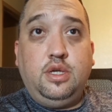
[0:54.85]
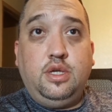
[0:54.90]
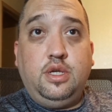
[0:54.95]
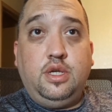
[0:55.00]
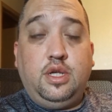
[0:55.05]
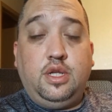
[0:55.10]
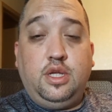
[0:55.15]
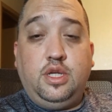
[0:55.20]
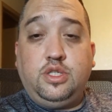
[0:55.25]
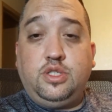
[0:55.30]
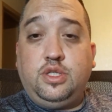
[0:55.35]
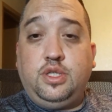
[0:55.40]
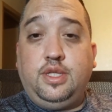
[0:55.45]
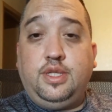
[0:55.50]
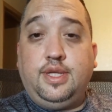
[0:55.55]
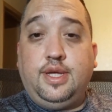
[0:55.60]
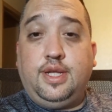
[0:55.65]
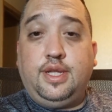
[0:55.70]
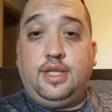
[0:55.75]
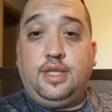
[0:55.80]
initially
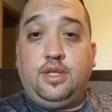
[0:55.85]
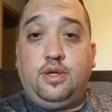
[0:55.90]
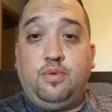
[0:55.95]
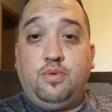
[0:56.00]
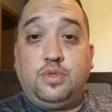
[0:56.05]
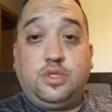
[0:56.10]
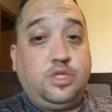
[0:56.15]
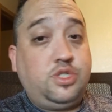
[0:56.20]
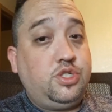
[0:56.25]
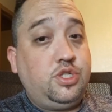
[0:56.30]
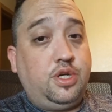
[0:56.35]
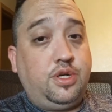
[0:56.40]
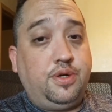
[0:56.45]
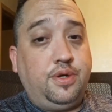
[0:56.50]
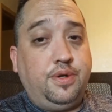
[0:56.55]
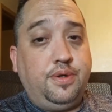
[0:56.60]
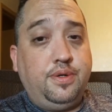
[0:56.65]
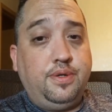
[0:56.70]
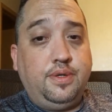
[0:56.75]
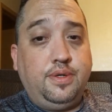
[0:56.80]
that there was a
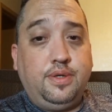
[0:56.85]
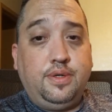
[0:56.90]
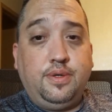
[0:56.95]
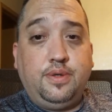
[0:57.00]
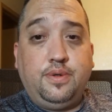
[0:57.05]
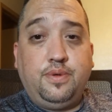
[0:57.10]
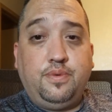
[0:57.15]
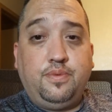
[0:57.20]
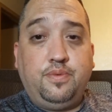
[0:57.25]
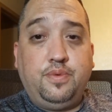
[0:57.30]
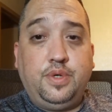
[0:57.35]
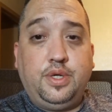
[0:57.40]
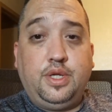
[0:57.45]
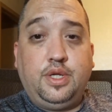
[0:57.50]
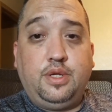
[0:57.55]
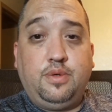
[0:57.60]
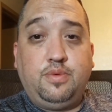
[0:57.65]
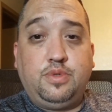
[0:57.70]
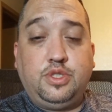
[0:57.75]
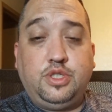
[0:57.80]
shudder when
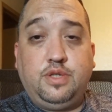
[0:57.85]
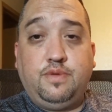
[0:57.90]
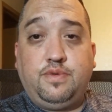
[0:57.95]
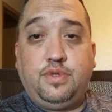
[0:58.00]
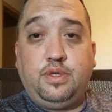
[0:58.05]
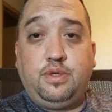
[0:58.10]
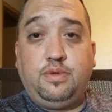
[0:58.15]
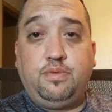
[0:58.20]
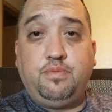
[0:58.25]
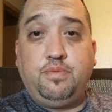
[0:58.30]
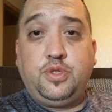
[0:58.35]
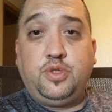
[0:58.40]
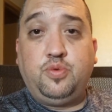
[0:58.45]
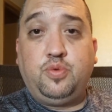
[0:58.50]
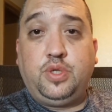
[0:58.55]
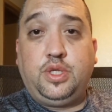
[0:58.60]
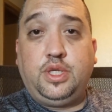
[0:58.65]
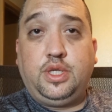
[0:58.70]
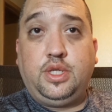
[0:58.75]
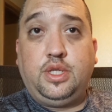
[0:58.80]
it was shifting
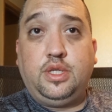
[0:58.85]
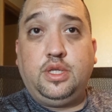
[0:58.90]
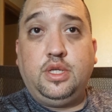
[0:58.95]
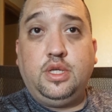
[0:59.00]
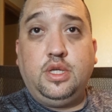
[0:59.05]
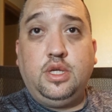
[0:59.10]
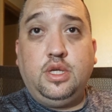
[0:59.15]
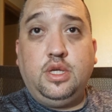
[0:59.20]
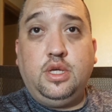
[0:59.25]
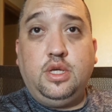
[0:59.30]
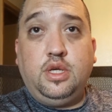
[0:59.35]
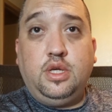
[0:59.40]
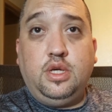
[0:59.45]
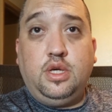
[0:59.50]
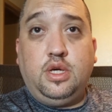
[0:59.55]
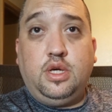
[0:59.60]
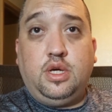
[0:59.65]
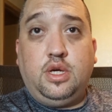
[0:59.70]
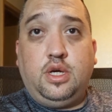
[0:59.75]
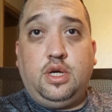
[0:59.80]
between
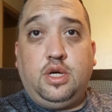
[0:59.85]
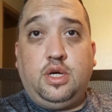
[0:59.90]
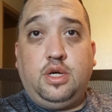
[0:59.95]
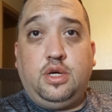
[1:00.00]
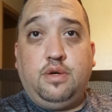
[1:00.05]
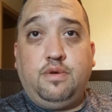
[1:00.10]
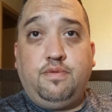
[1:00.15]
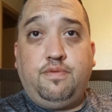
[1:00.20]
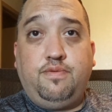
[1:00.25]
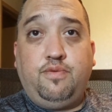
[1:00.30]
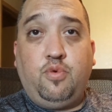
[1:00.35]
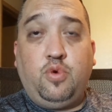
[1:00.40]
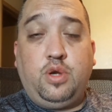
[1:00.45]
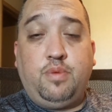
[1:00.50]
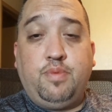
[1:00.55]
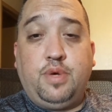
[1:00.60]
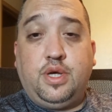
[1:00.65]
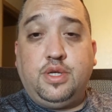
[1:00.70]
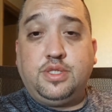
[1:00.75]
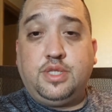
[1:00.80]
40
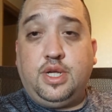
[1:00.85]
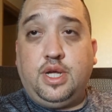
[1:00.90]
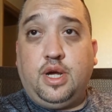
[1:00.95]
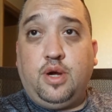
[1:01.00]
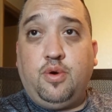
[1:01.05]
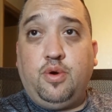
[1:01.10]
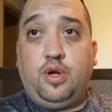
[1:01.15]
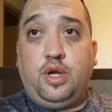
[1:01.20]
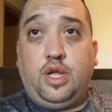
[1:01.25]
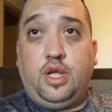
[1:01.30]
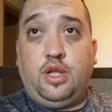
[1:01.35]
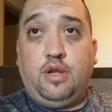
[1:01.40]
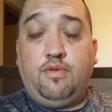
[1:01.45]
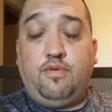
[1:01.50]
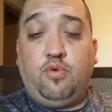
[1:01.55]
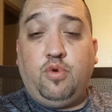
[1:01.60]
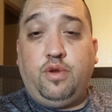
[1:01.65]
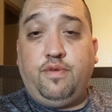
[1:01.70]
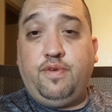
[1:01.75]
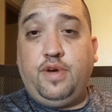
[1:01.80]
miles an hour and
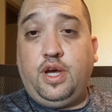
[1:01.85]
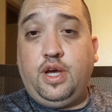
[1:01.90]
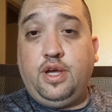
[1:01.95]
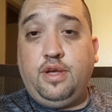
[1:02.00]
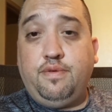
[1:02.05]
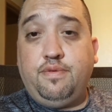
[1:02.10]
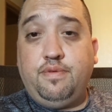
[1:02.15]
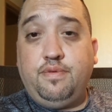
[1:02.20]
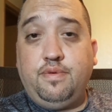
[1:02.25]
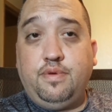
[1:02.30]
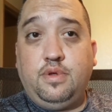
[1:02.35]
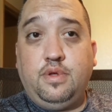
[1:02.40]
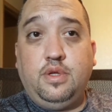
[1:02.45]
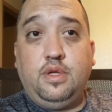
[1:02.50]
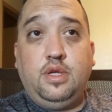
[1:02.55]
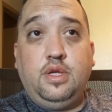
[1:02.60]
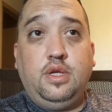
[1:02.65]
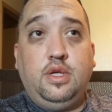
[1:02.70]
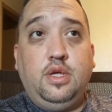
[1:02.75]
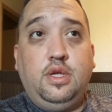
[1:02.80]
45.
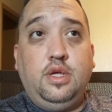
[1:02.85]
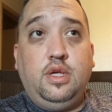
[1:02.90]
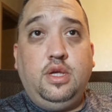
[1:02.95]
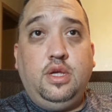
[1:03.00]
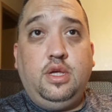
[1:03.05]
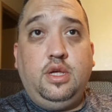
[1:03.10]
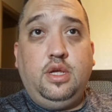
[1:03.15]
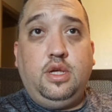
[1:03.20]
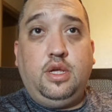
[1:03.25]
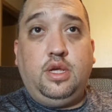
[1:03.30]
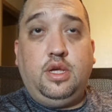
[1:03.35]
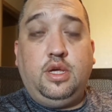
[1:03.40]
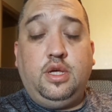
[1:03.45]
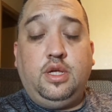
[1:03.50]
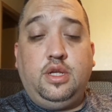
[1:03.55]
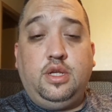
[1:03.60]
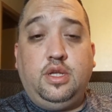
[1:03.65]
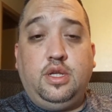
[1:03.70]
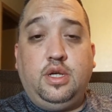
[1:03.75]
And